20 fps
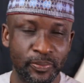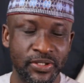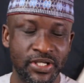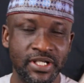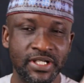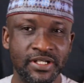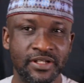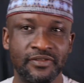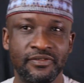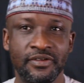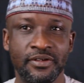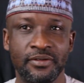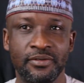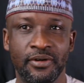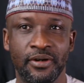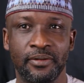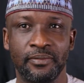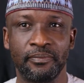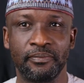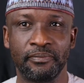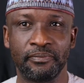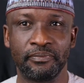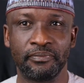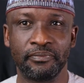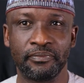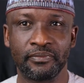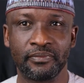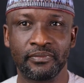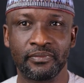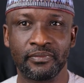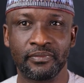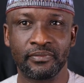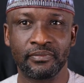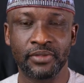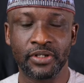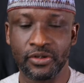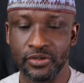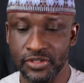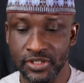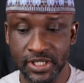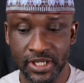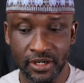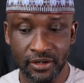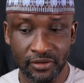individual, because there